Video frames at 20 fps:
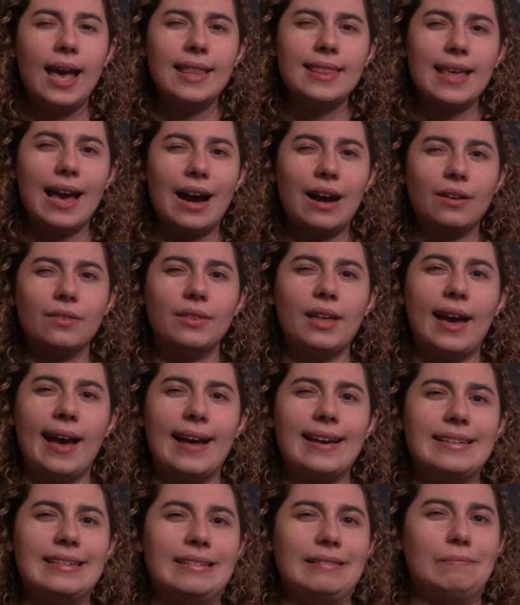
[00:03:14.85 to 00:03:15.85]
now
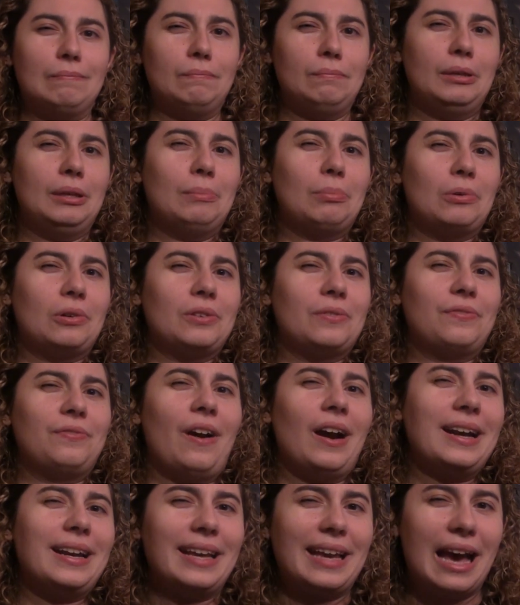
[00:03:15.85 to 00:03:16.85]
that people are
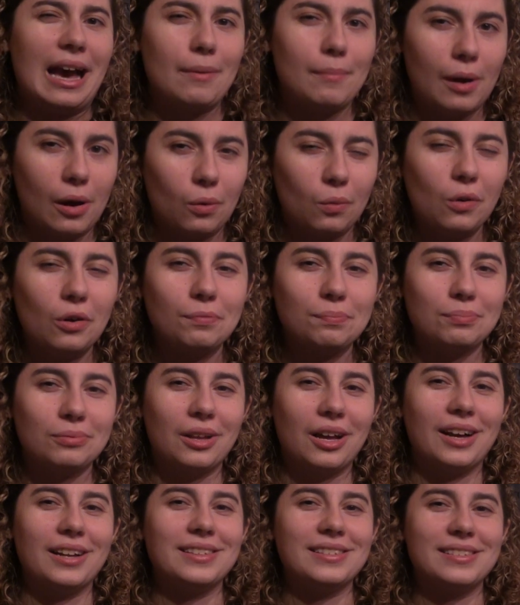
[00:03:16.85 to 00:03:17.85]
finding out about
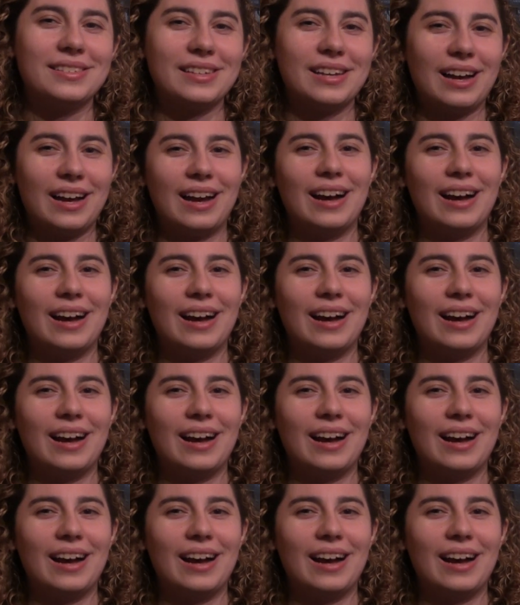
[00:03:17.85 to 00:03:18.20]
Wolfbloods.